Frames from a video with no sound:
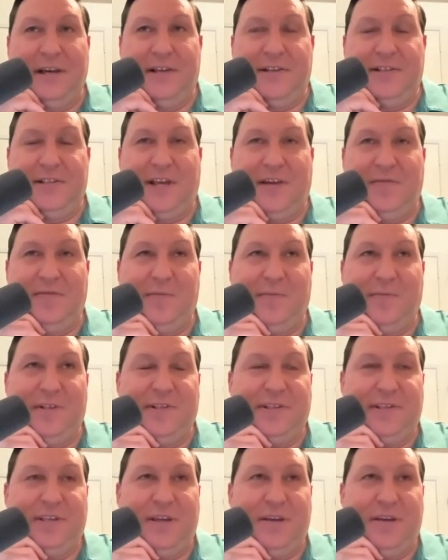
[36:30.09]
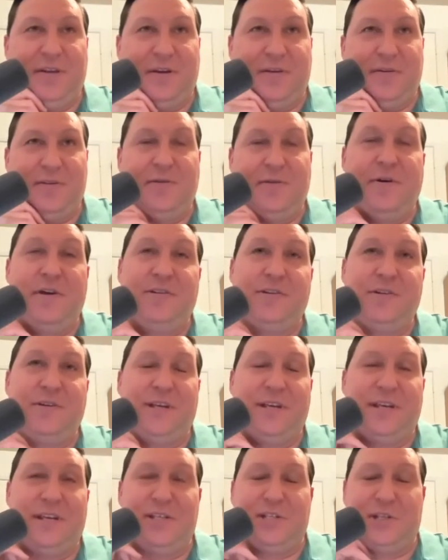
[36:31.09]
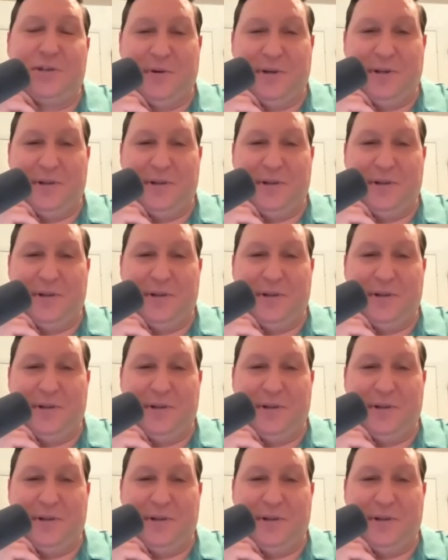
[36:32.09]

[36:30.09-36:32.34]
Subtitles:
Save the Mosquitoes, you entered it into